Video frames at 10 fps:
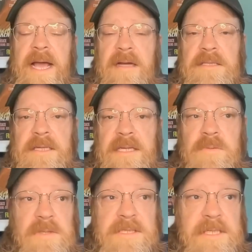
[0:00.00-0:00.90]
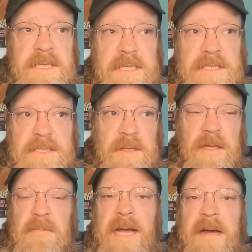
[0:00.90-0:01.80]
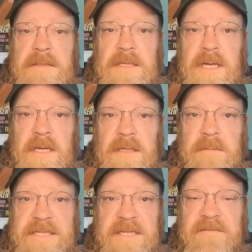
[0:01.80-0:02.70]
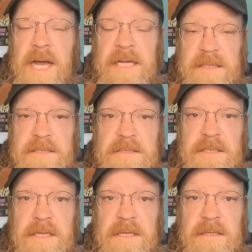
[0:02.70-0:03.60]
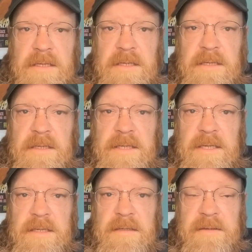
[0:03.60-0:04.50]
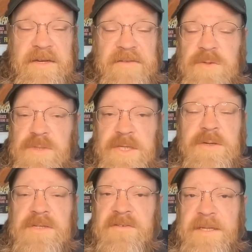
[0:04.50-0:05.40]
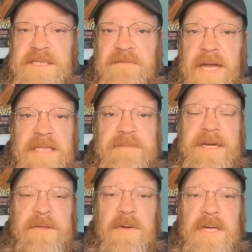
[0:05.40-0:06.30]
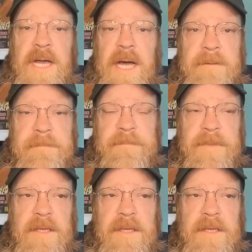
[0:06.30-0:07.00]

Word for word: Greenhouse says, well, listen, this is all about domestic violence, individuals accused of domestic violence being able to own a gun.